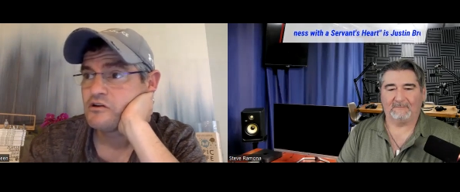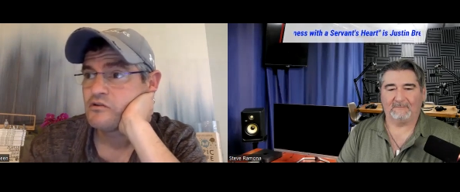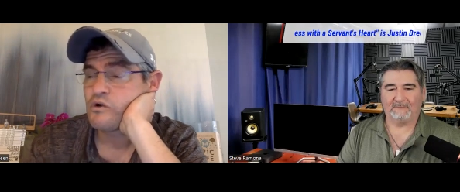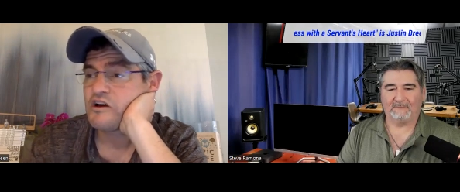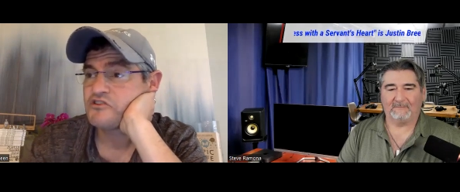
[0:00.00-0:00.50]

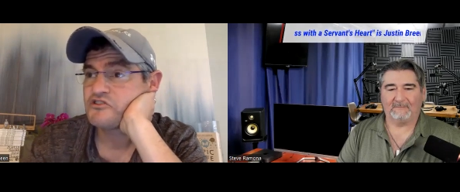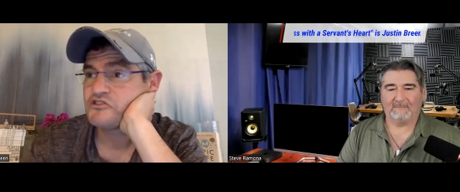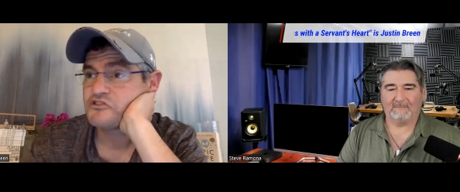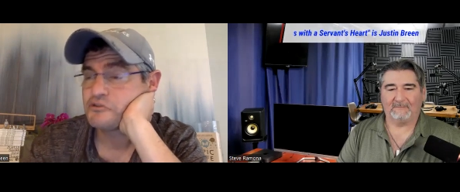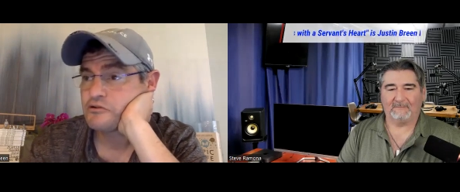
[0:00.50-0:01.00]
Speaker 1: why
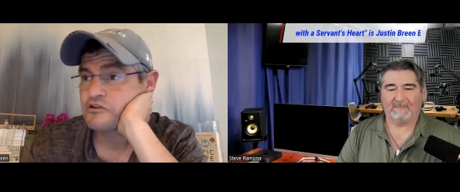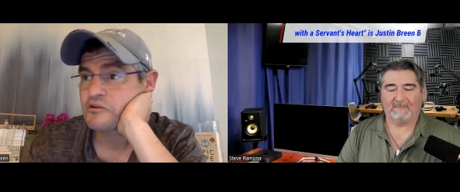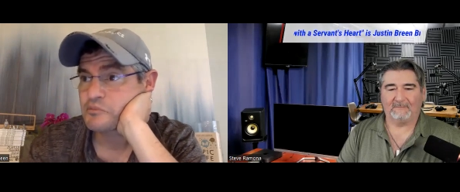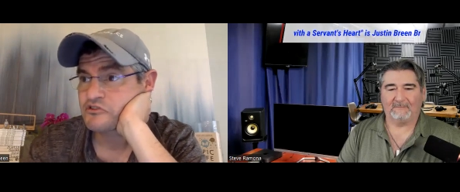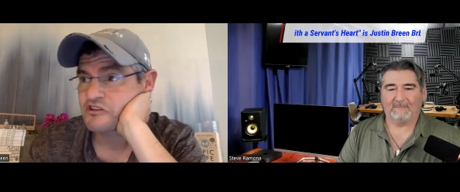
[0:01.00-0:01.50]
she's doing
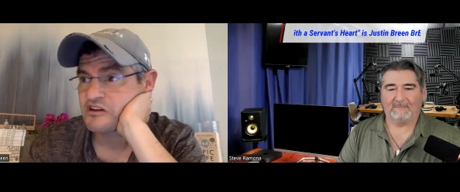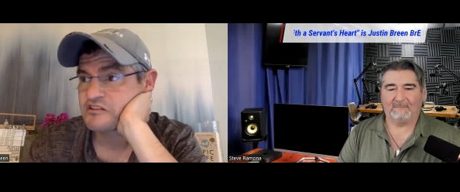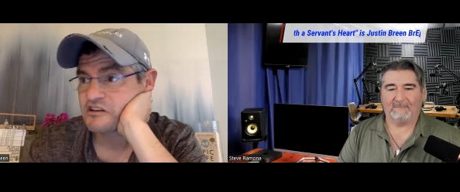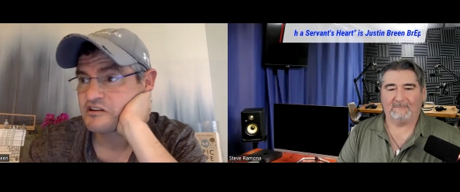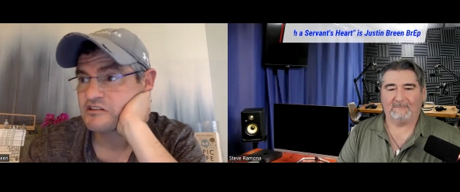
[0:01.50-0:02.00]
it,
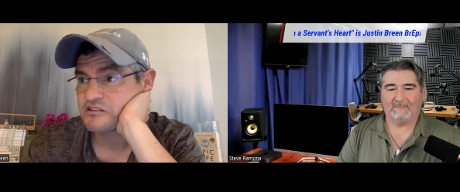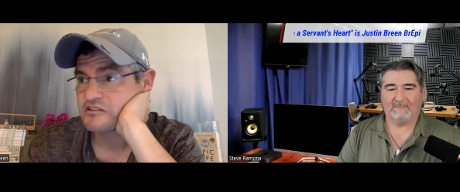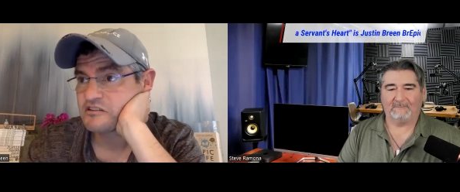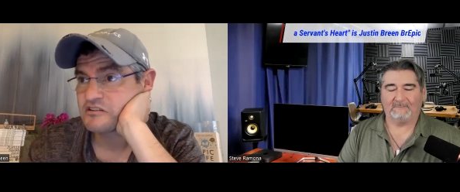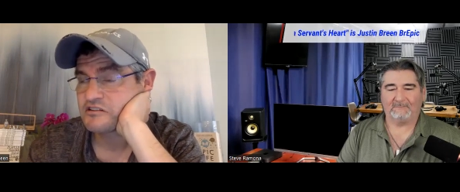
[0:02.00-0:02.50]
besides getting to
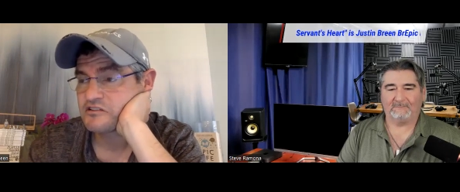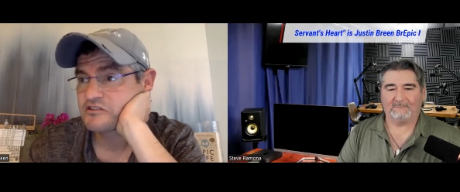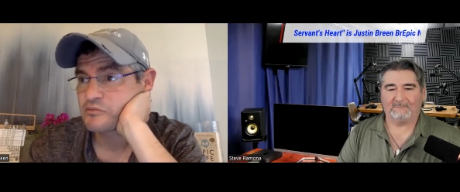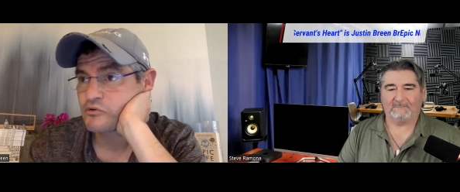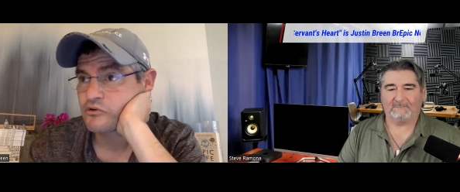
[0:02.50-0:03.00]
see the
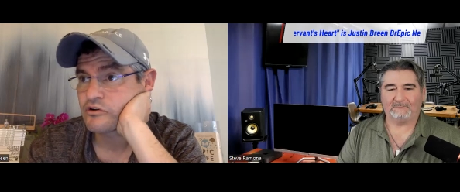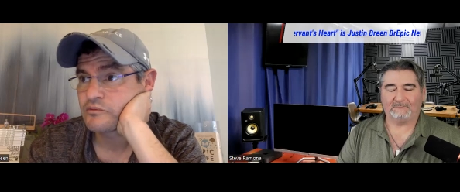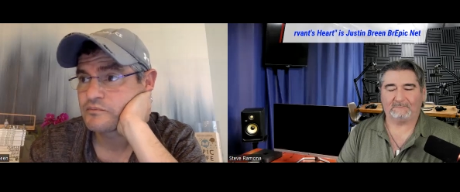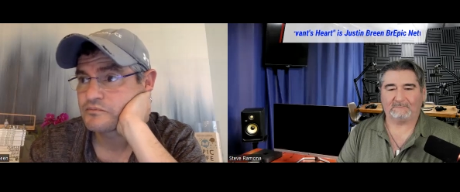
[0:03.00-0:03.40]
kids more